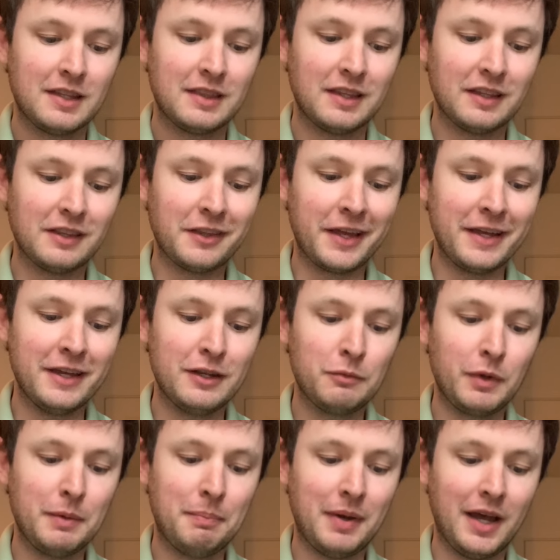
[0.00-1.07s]
the land
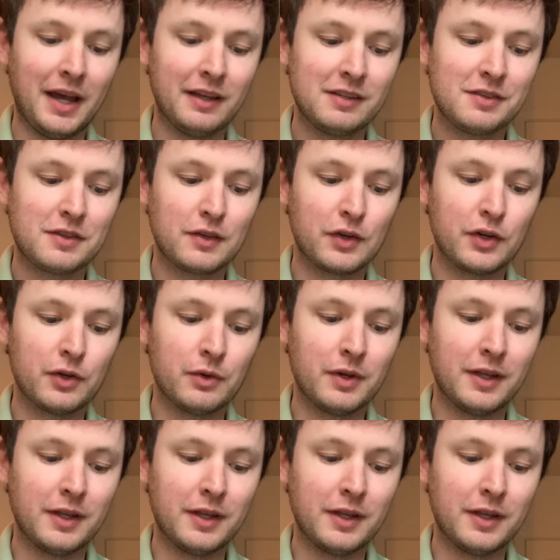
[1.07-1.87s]
we passed through